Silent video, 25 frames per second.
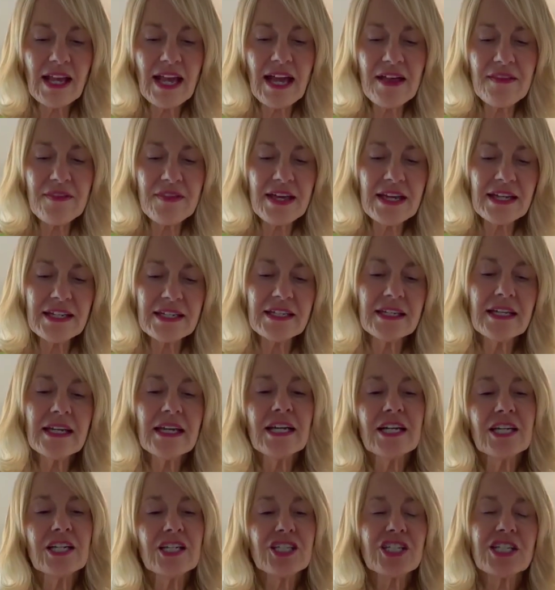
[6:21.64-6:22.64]
And then
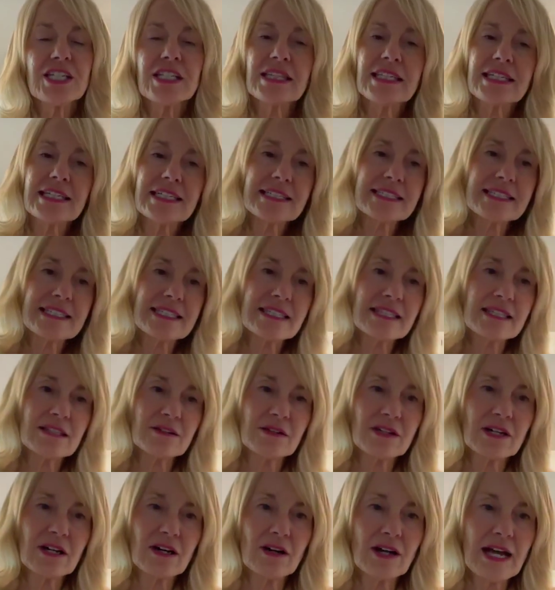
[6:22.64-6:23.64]
she licks
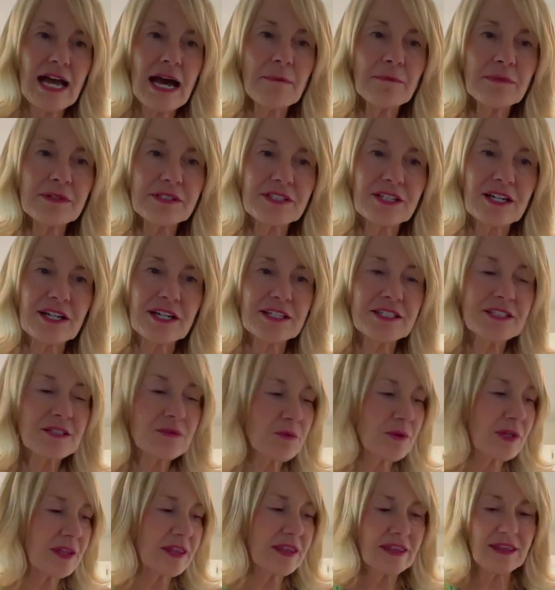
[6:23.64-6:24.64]
the applesauce
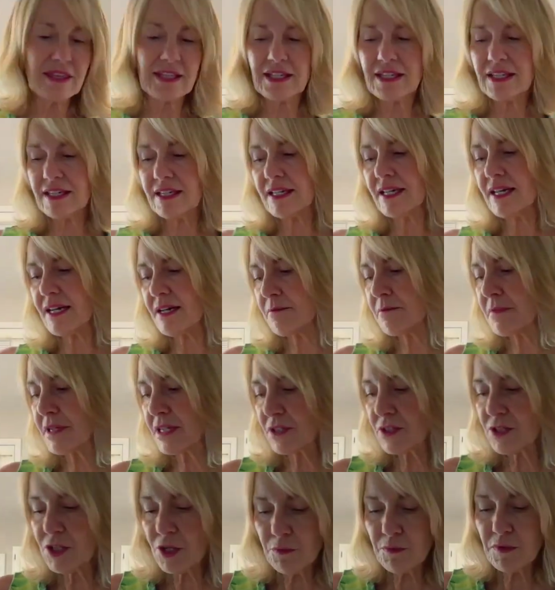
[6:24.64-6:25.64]
with the
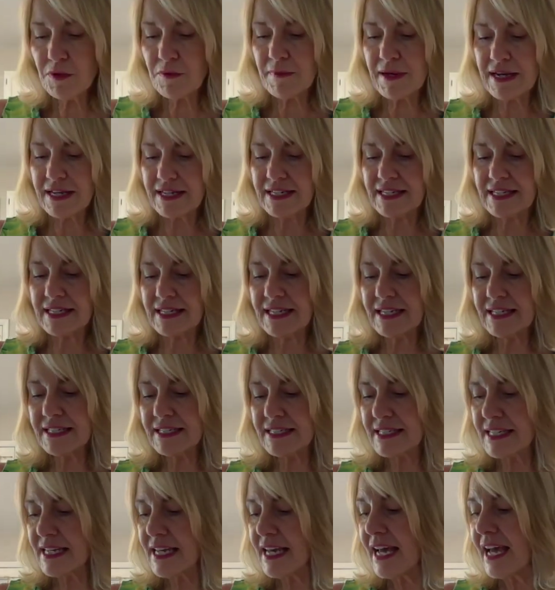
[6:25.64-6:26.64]
metoclopramide in it.
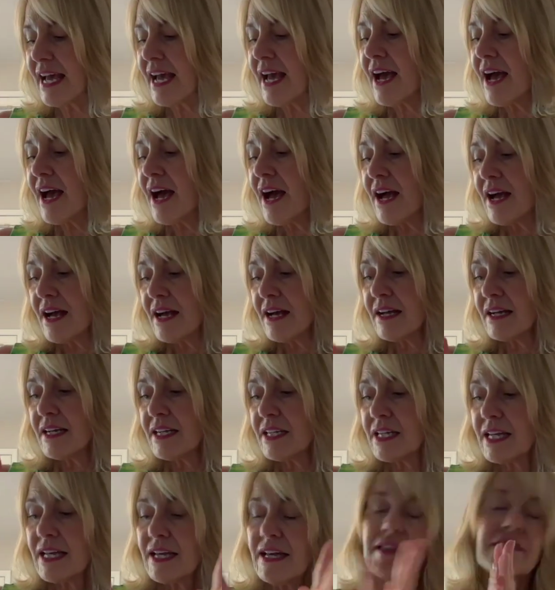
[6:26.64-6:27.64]

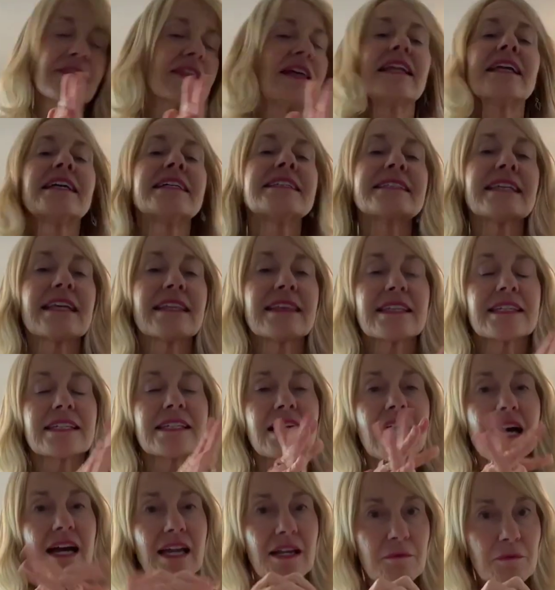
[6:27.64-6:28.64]
Then I set the
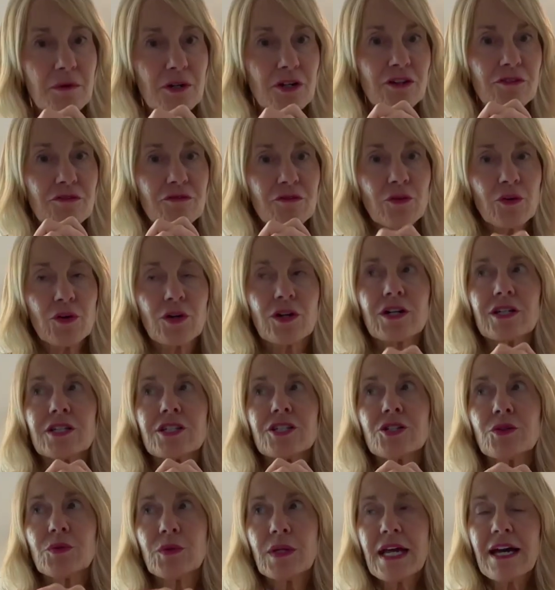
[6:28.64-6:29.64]
timer for
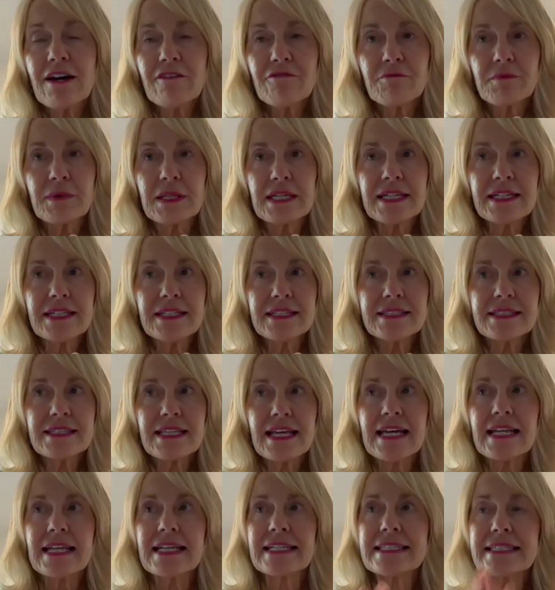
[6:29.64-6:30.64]
2.5 minutes
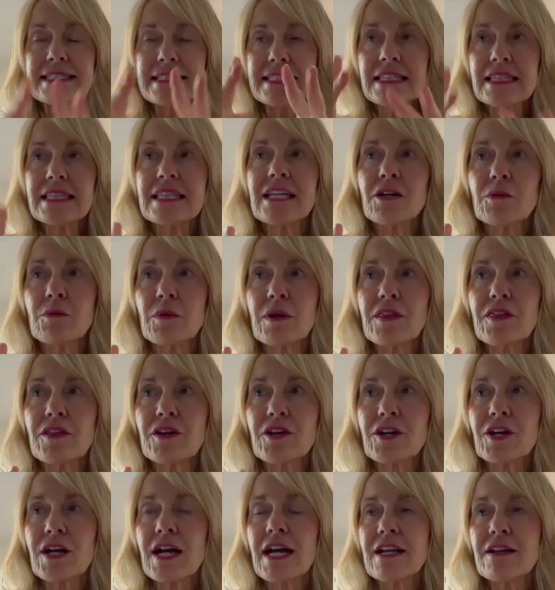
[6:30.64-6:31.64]
and I sit there with
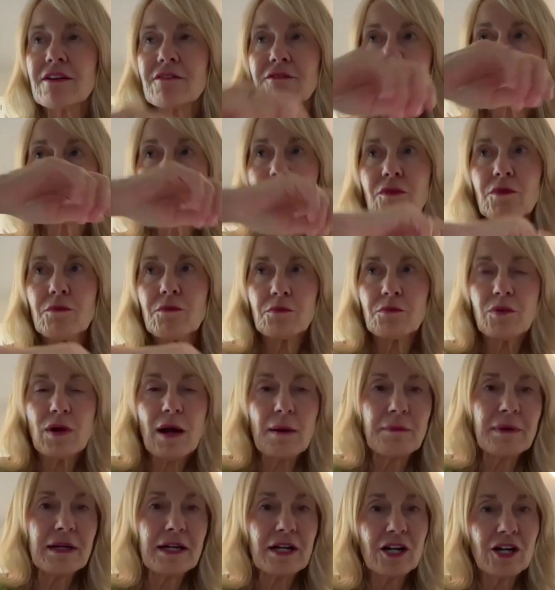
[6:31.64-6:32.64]
her, kind of
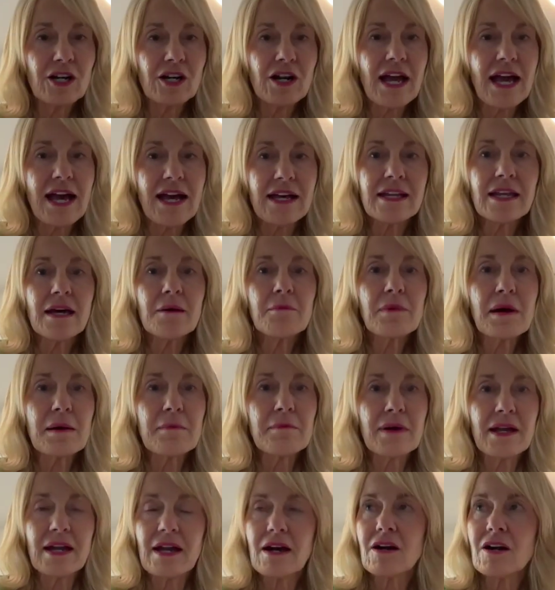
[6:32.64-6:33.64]
propping her head up on
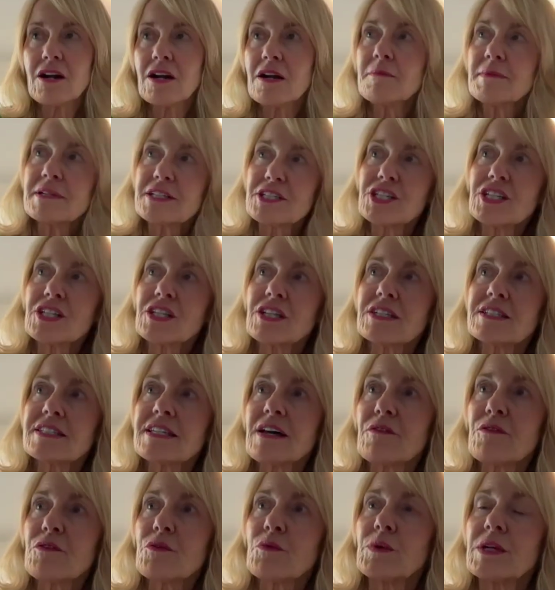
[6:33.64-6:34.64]
my arm as she looks
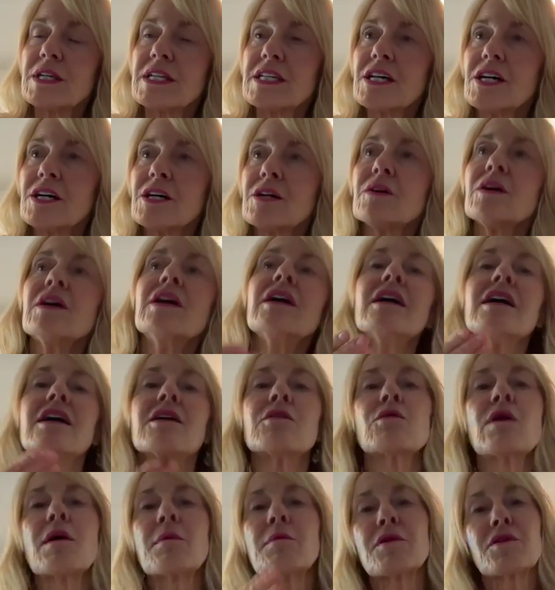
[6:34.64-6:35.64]
out the window,
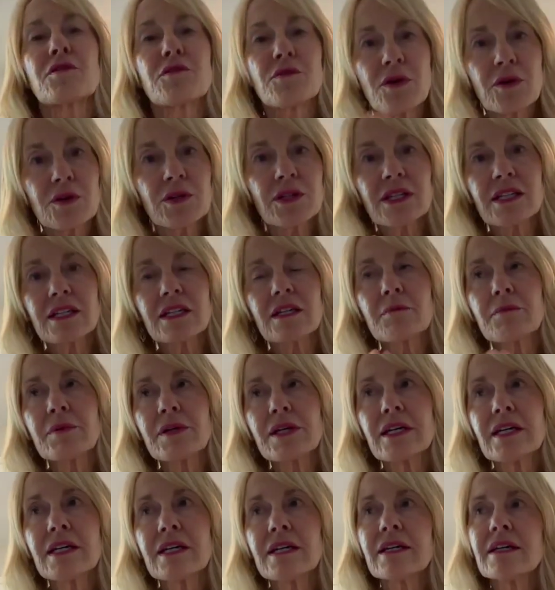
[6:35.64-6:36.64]
rub her throat a little
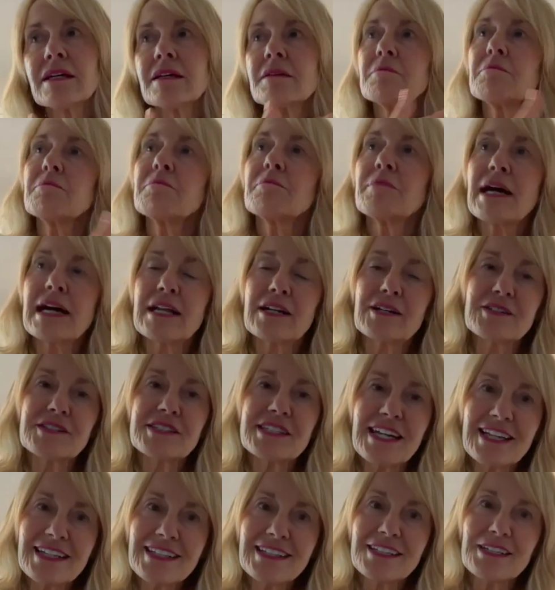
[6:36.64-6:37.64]
bit, pat her
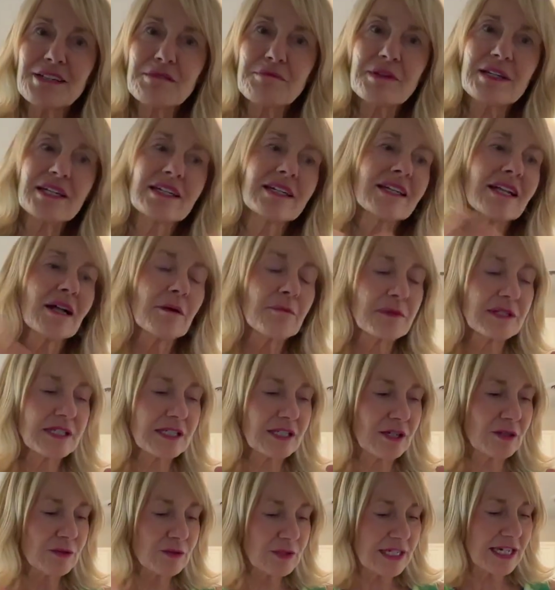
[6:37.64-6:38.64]
side a little bit, help it to
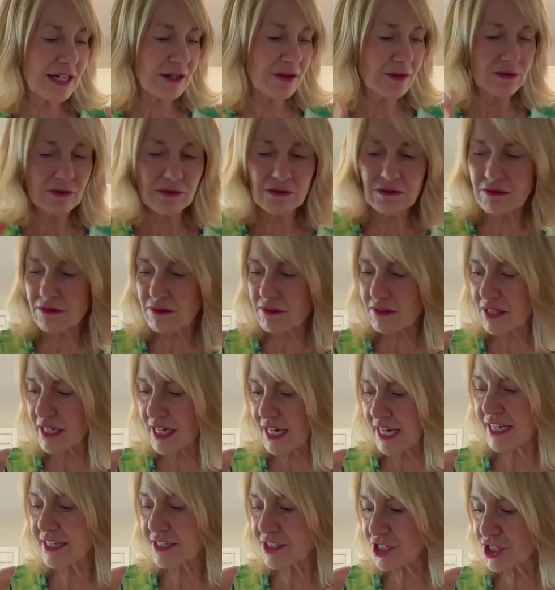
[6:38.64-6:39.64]
go down the
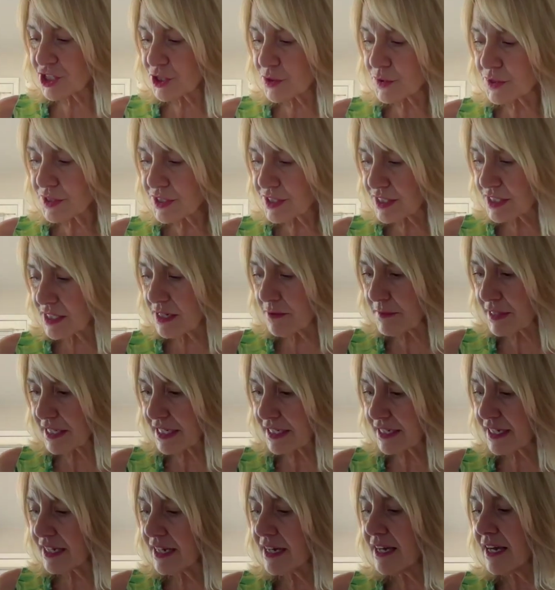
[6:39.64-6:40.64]
hatch to her
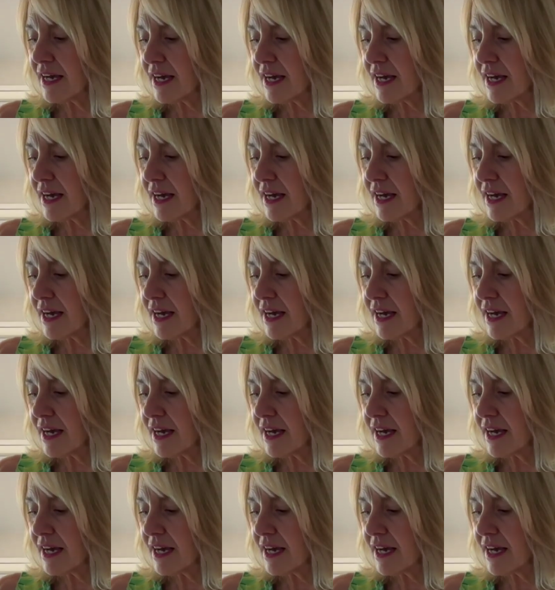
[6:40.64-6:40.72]
stomach.